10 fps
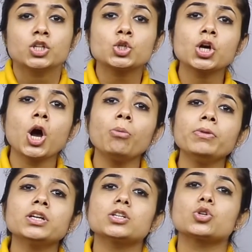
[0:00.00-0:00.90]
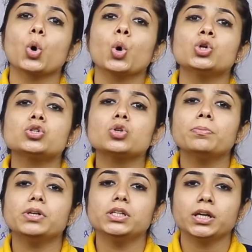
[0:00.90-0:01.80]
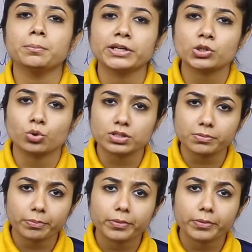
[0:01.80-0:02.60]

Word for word: So government is also building metros.